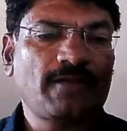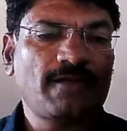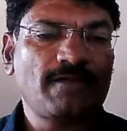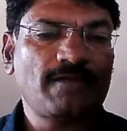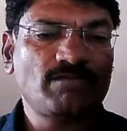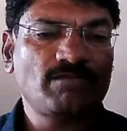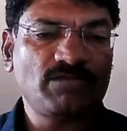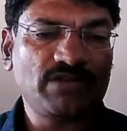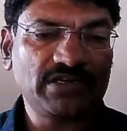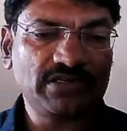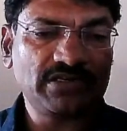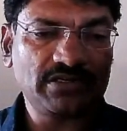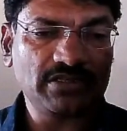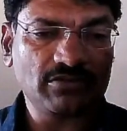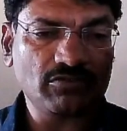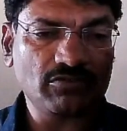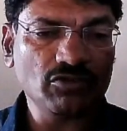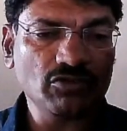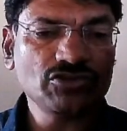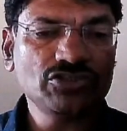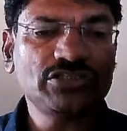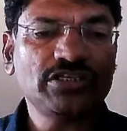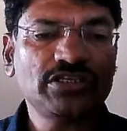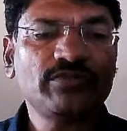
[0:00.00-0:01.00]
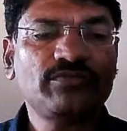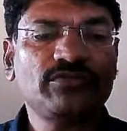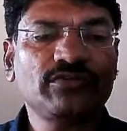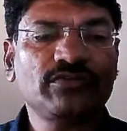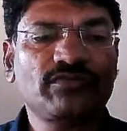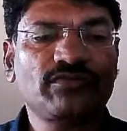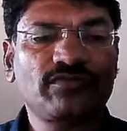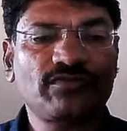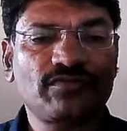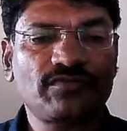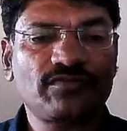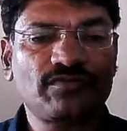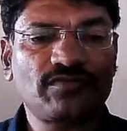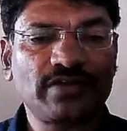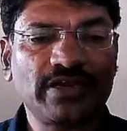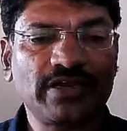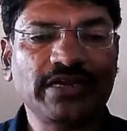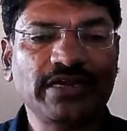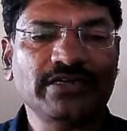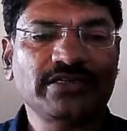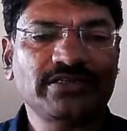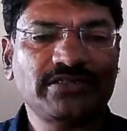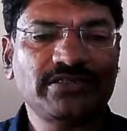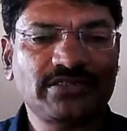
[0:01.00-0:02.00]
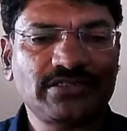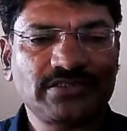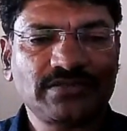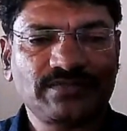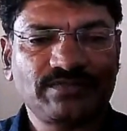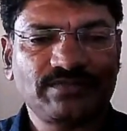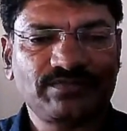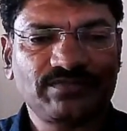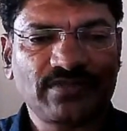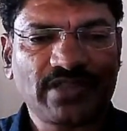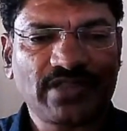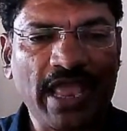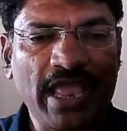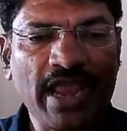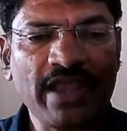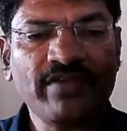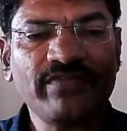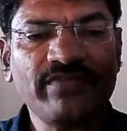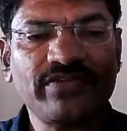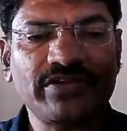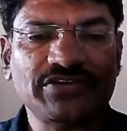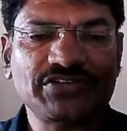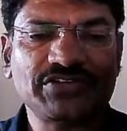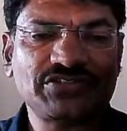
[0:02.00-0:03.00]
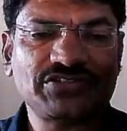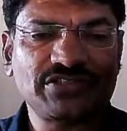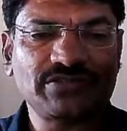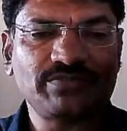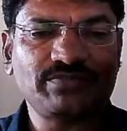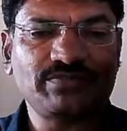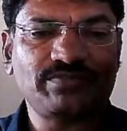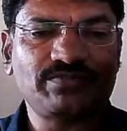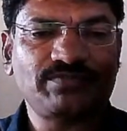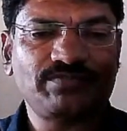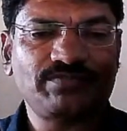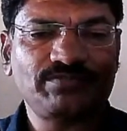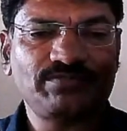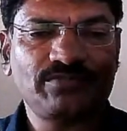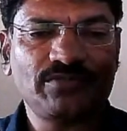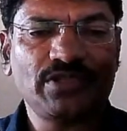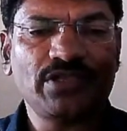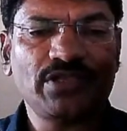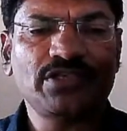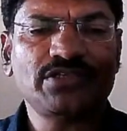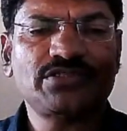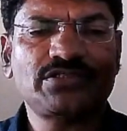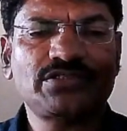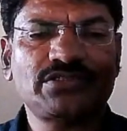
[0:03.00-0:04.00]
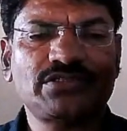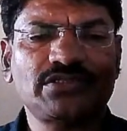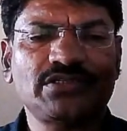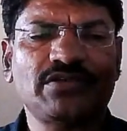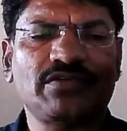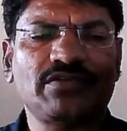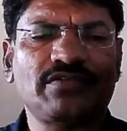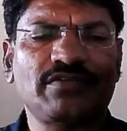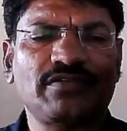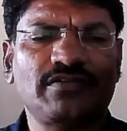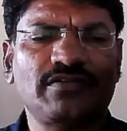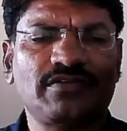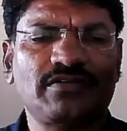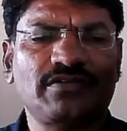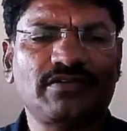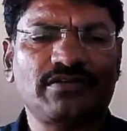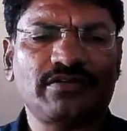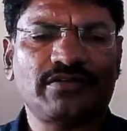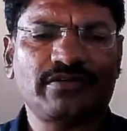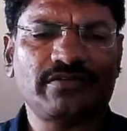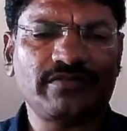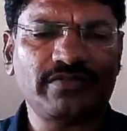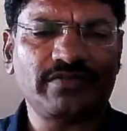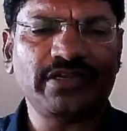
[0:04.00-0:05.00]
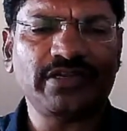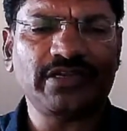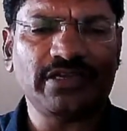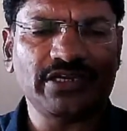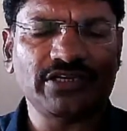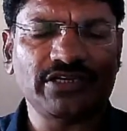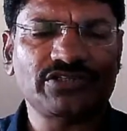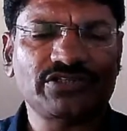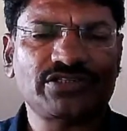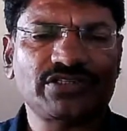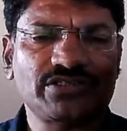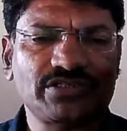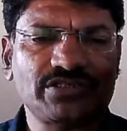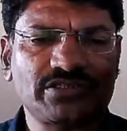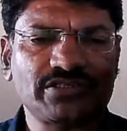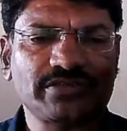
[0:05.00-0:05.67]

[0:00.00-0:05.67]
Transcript: But the concept of friends and friendship is very ancient.